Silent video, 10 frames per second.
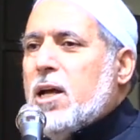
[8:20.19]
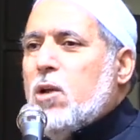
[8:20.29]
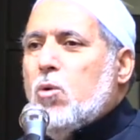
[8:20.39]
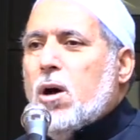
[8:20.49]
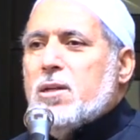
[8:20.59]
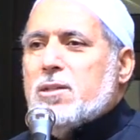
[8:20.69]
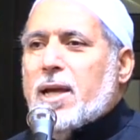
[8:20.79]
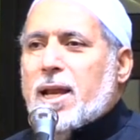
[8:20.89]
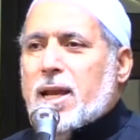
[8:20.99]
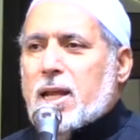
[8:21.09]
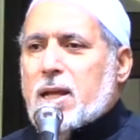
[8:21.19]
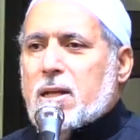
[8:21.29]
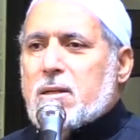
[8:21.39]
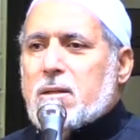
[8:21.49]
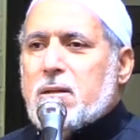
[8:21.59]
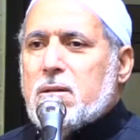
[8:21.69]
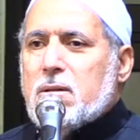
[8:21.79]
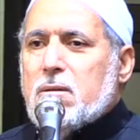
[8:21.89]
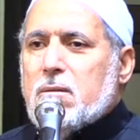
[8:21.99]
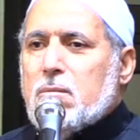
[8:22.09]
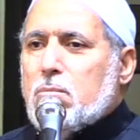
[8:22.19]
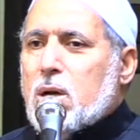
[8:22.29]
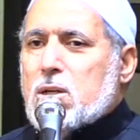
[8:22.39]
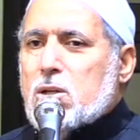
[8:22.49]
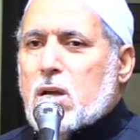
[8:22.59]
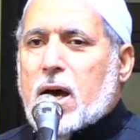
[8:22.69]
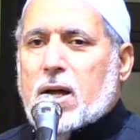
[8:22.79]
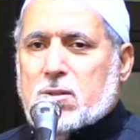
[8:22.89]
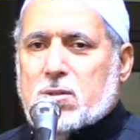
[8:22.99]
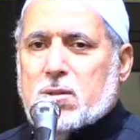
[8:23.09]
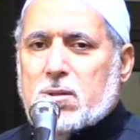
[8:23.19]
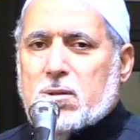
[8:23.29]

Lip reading: and want and need, but not